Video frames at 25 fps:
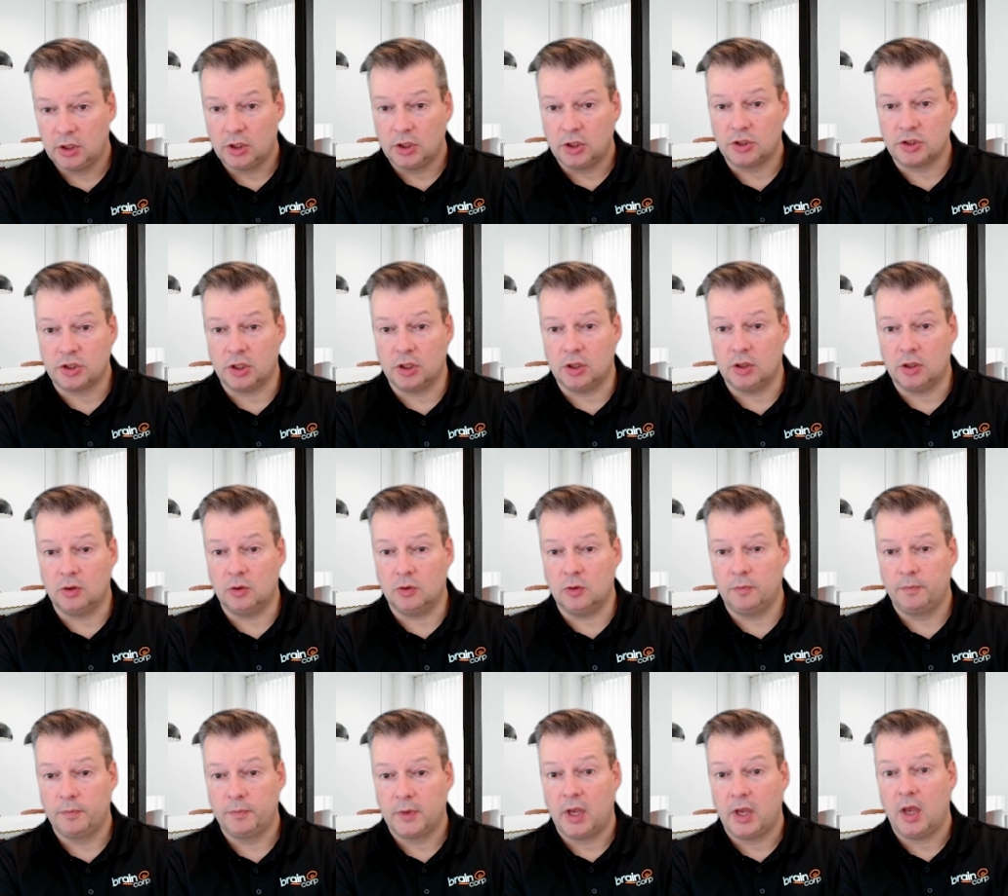
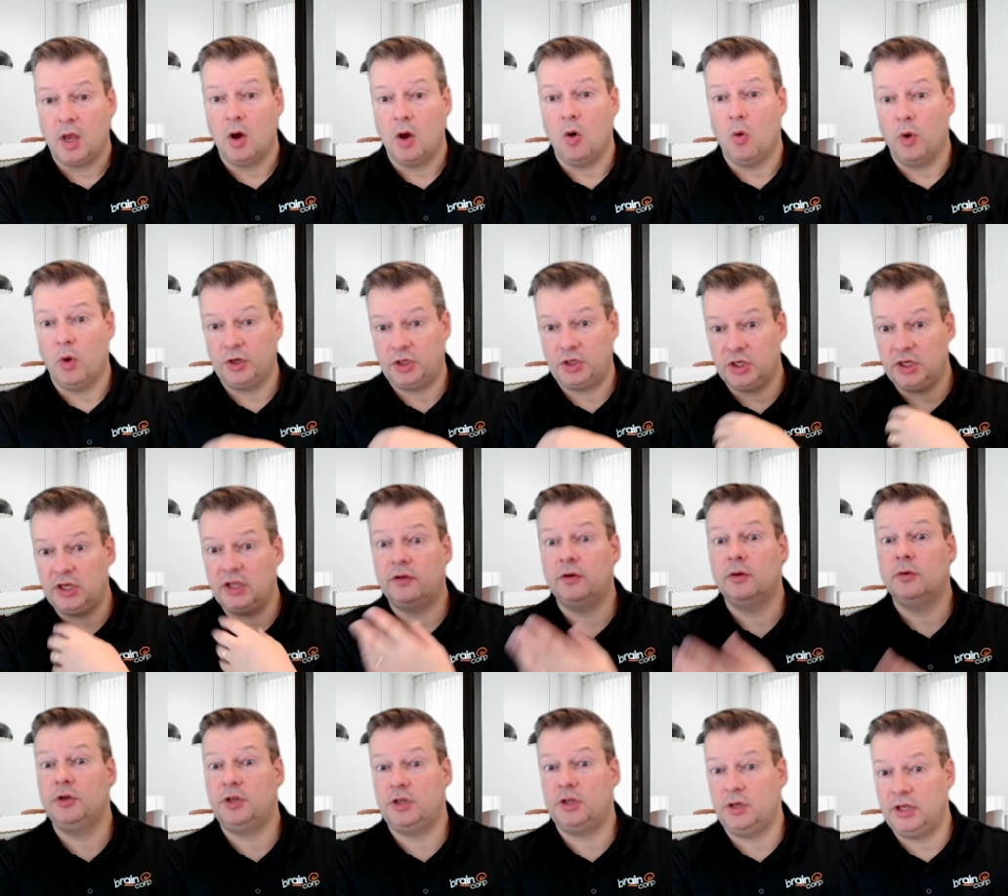So what you need to
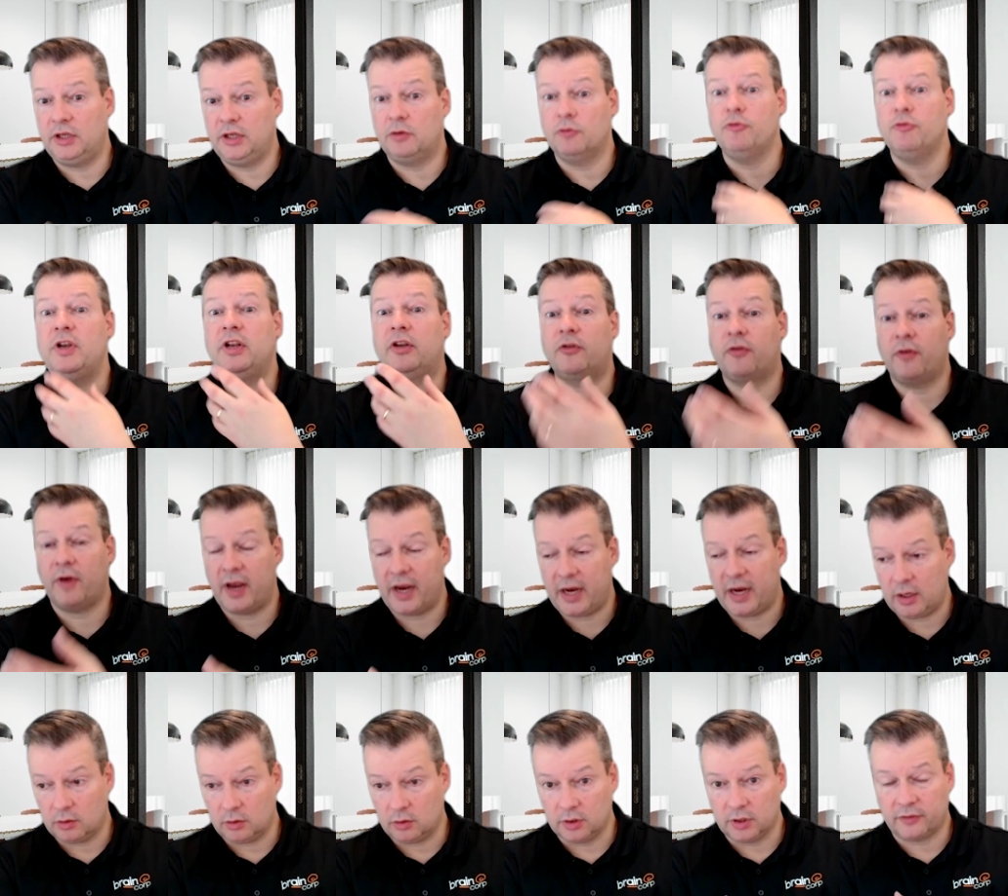do is you need to
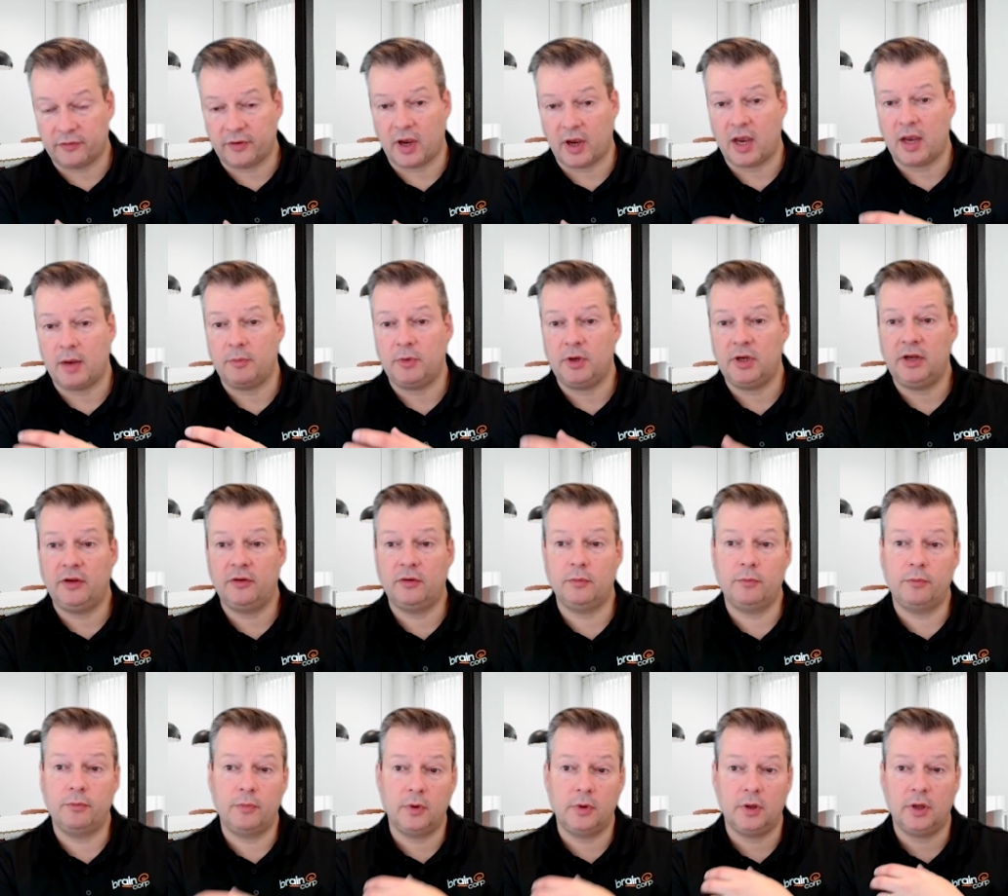retrain all the time. You need
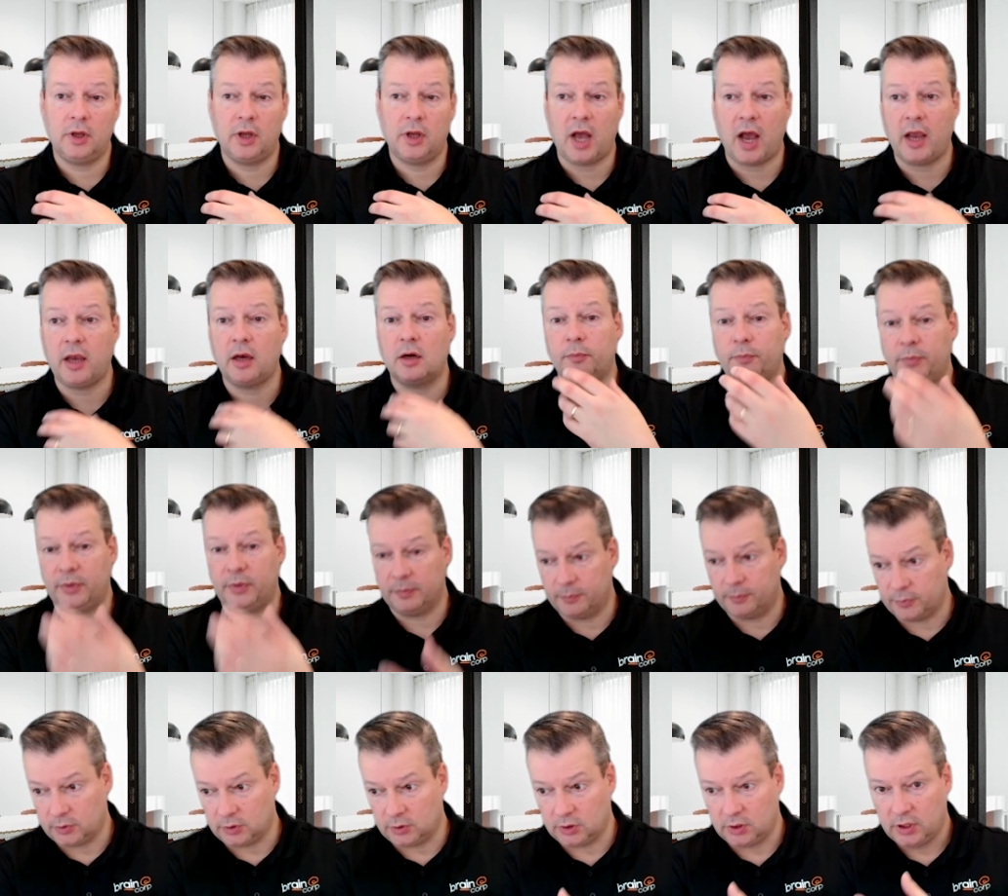to hire
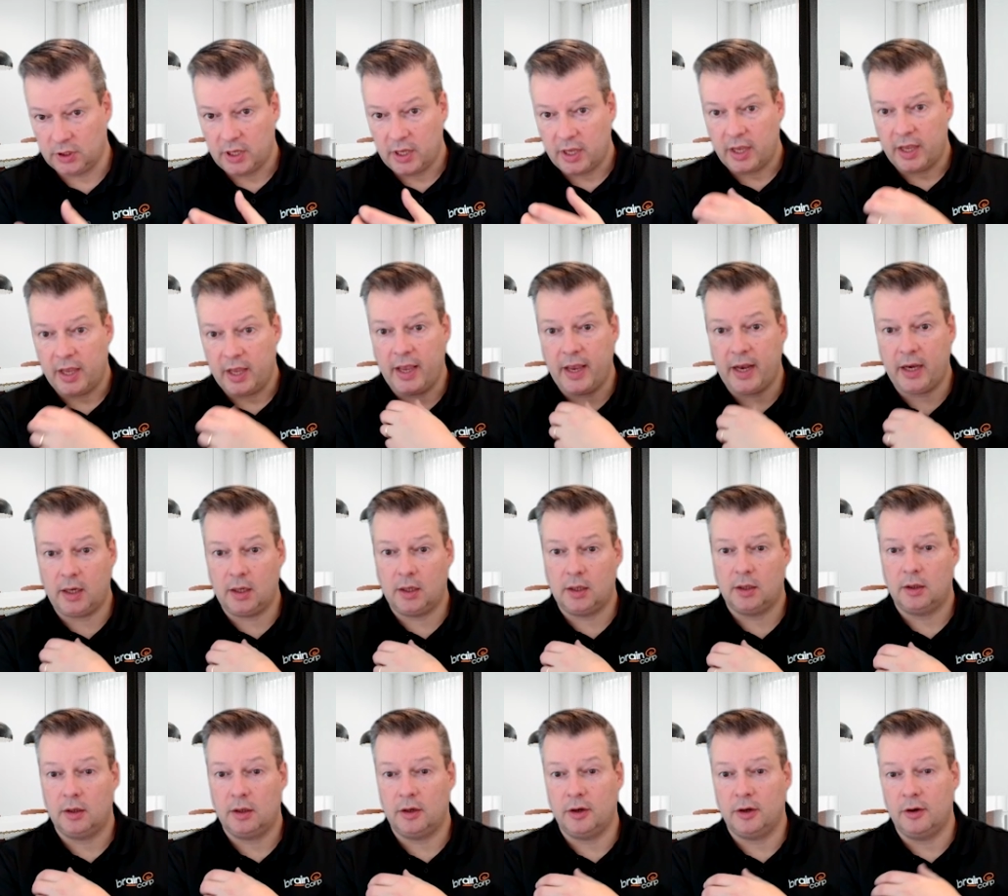people,
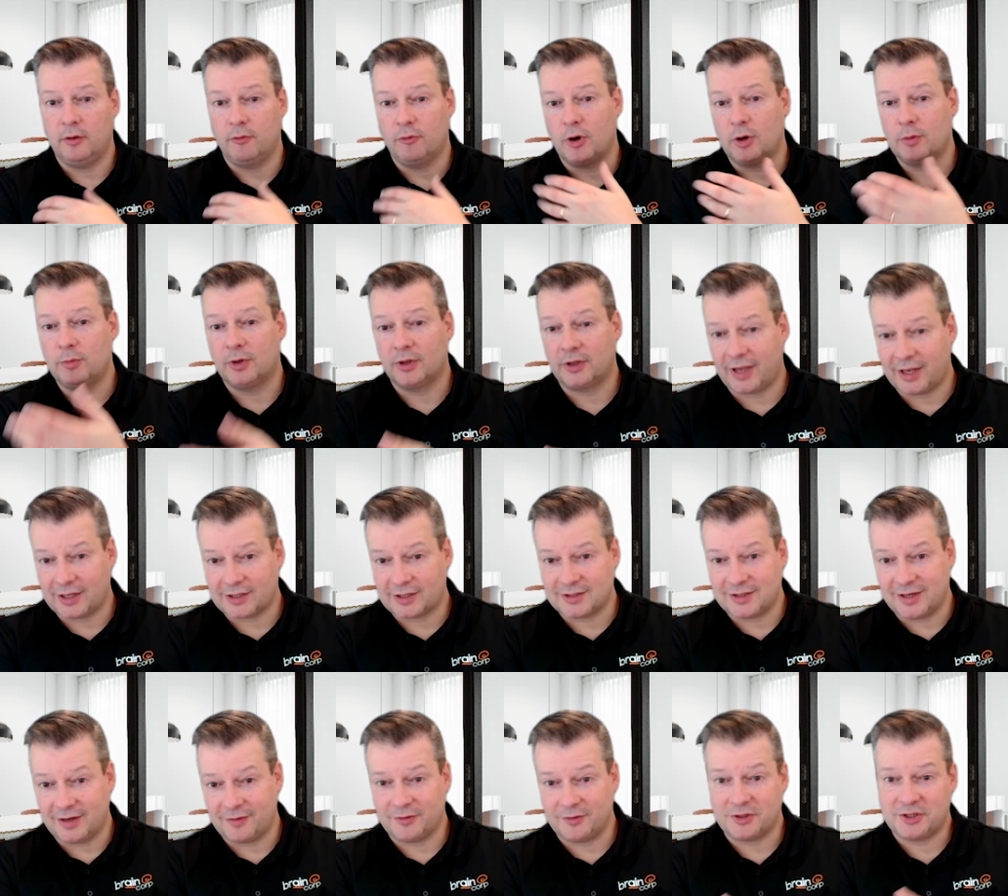and a robot
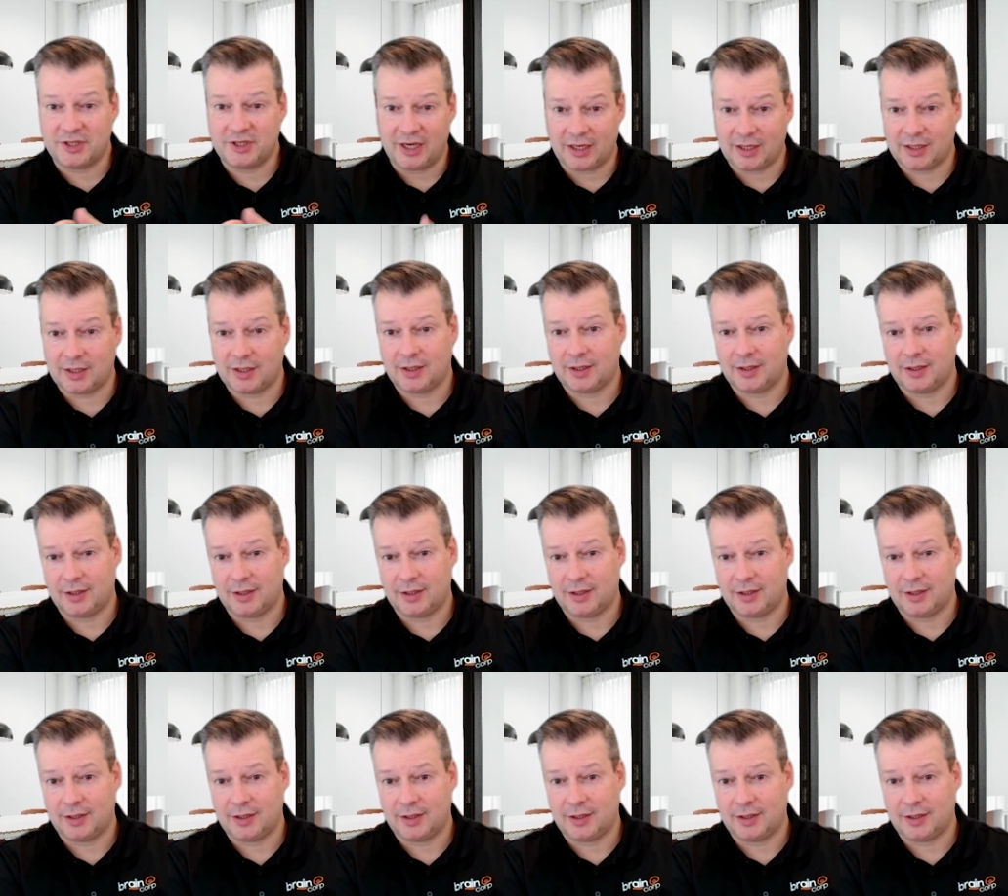gets never sick.